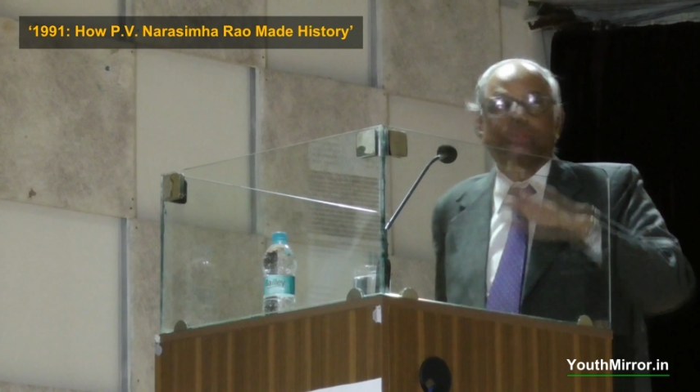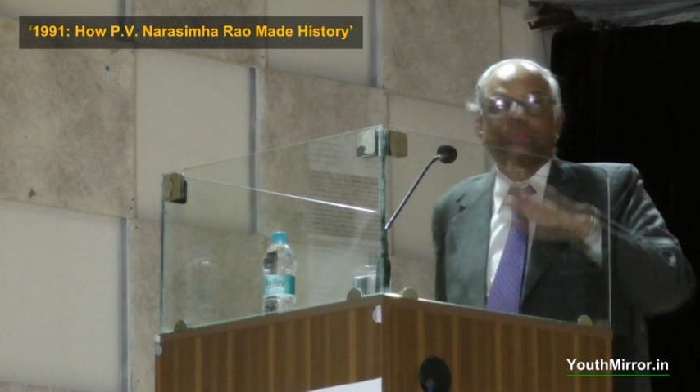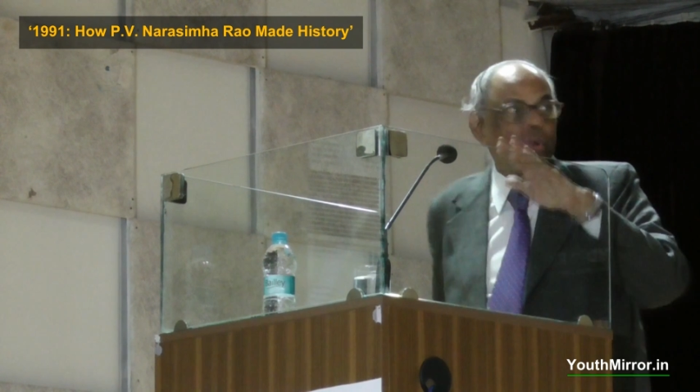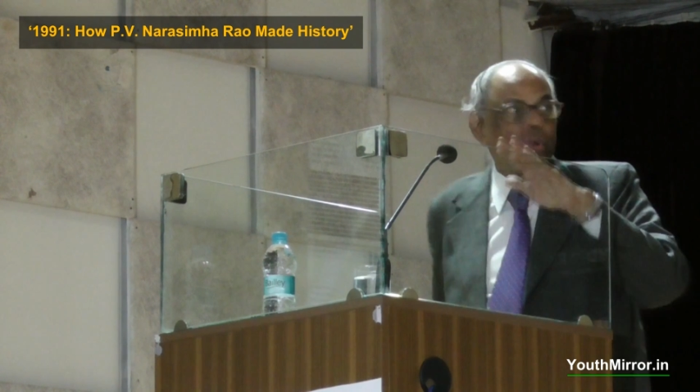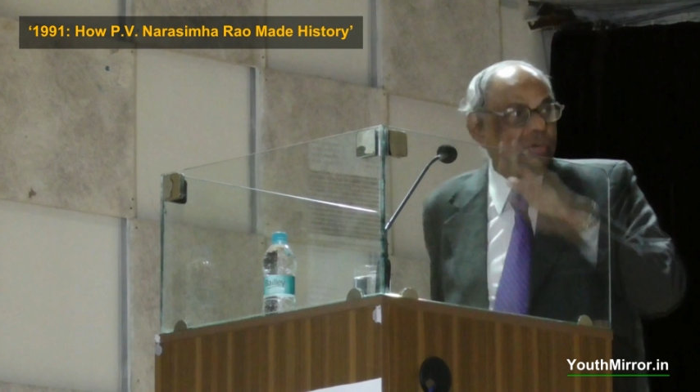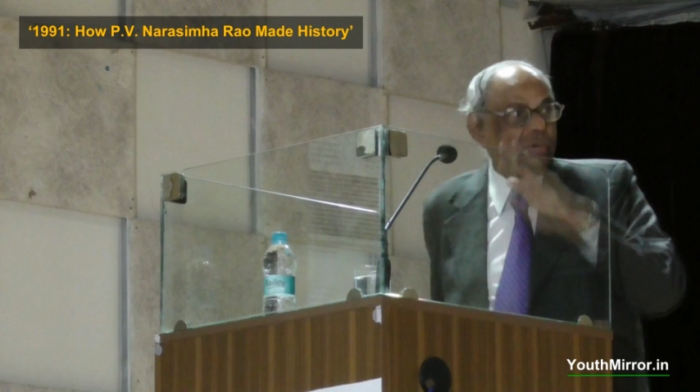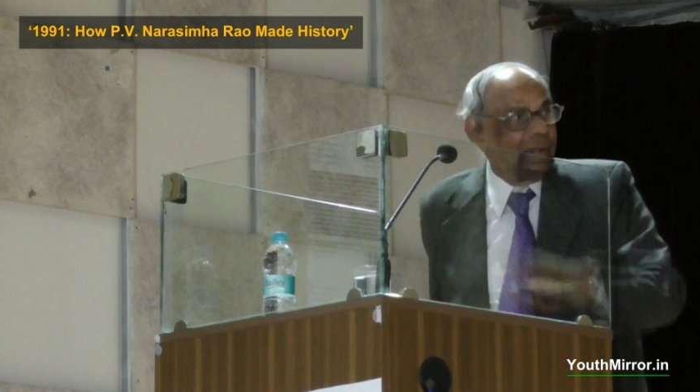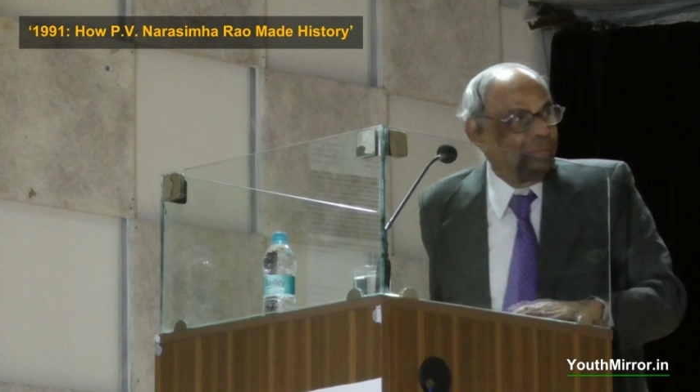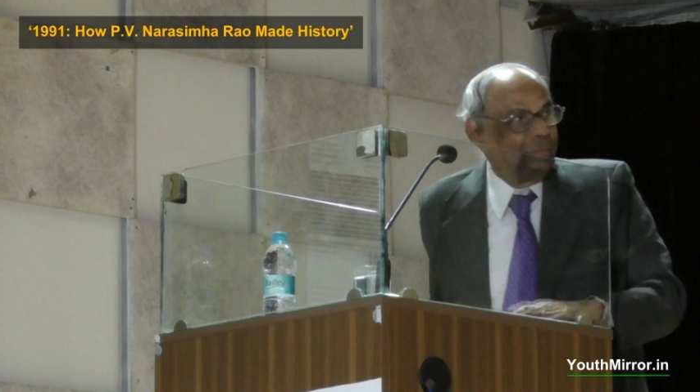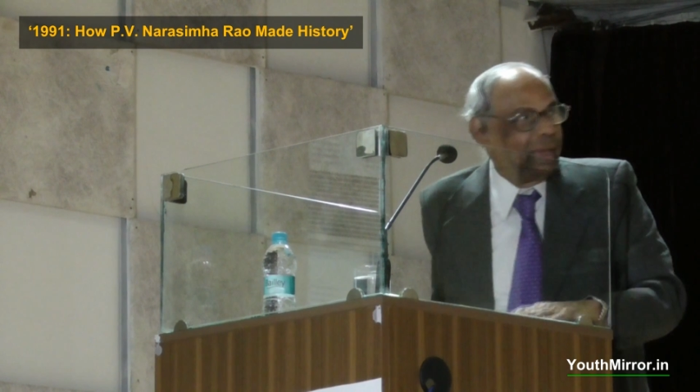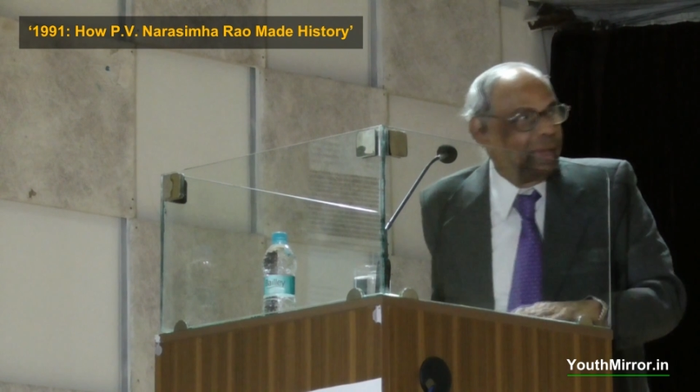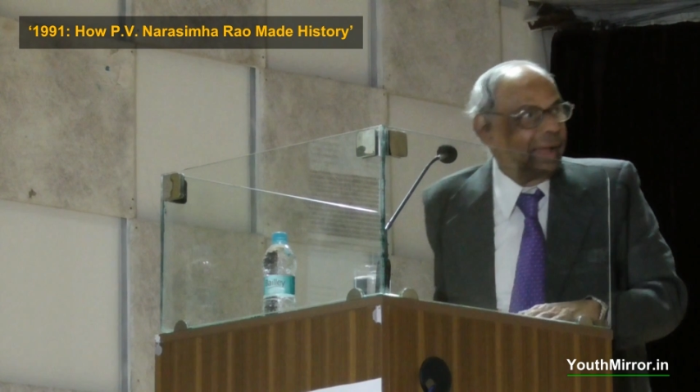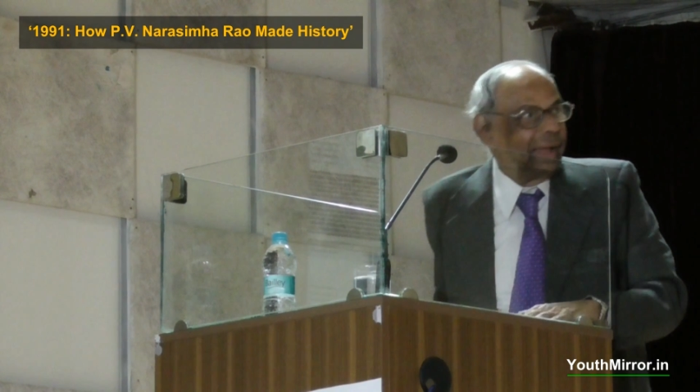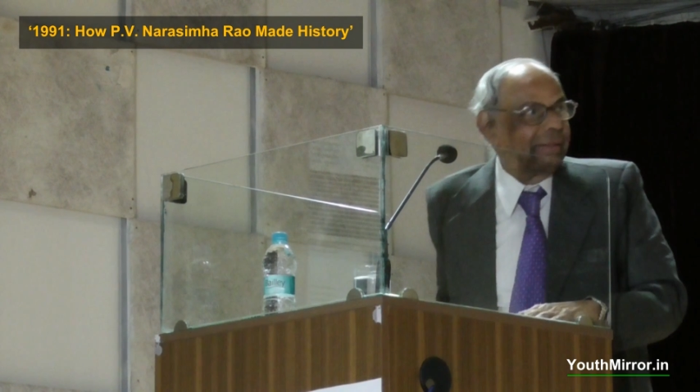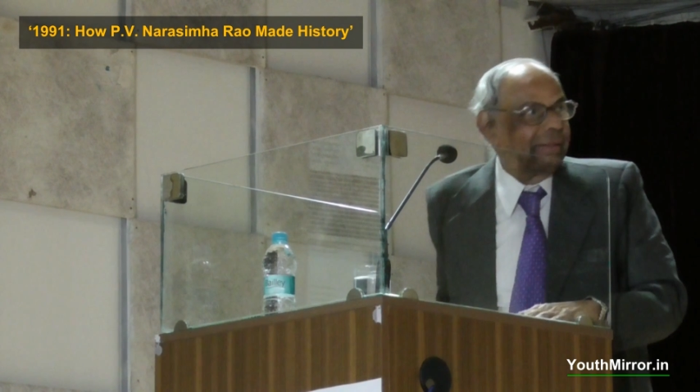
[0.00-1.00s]
totally
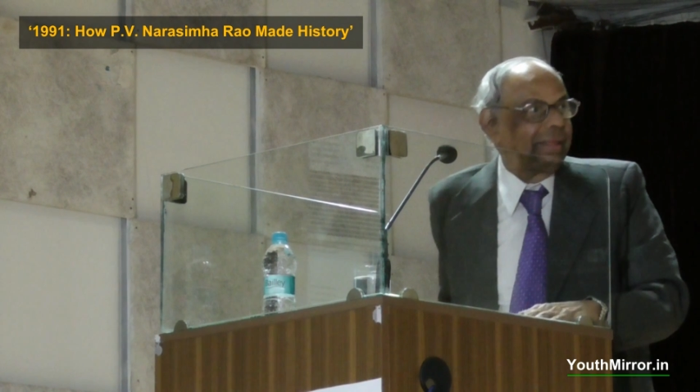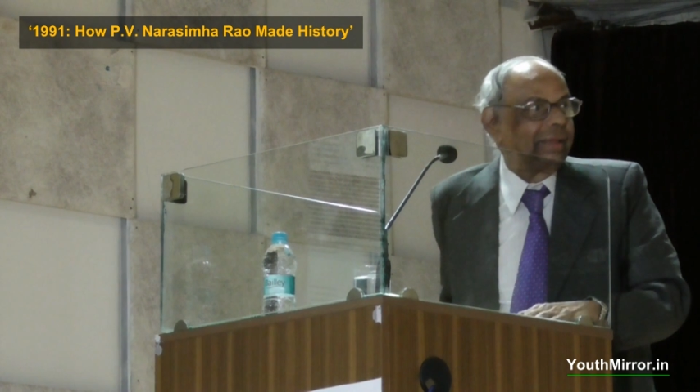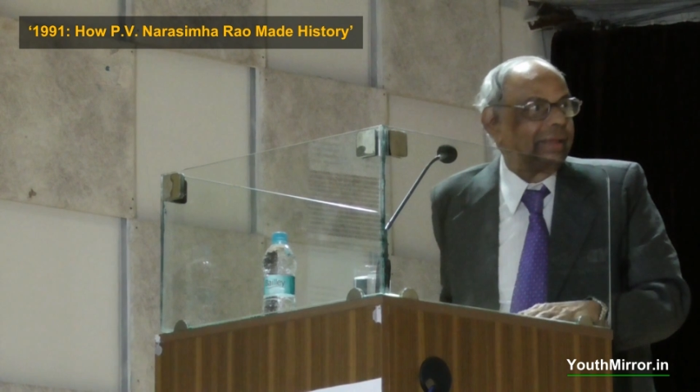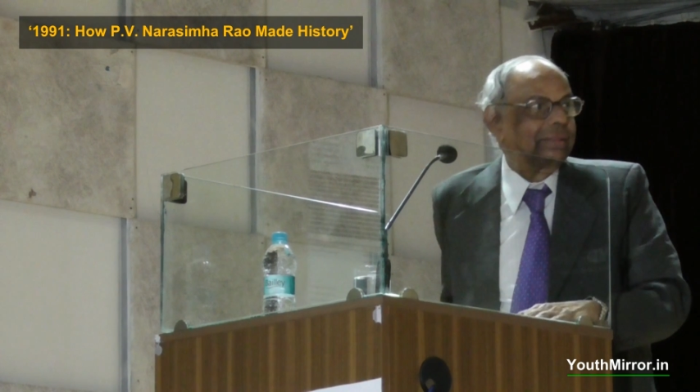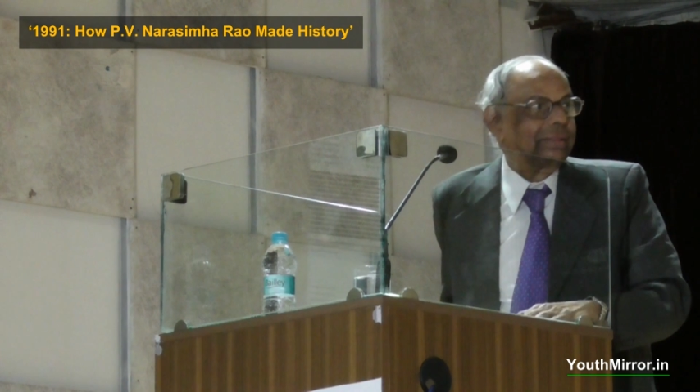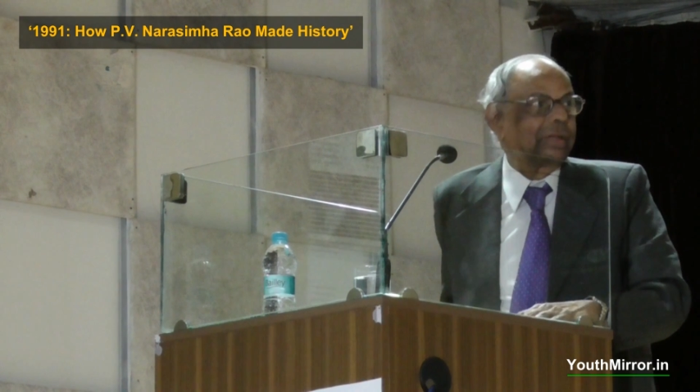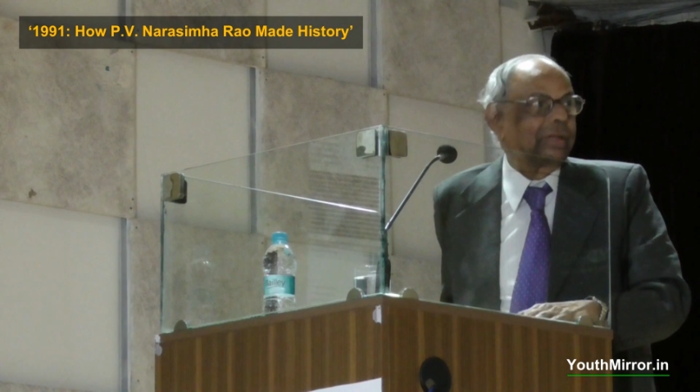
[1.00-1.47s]
behind the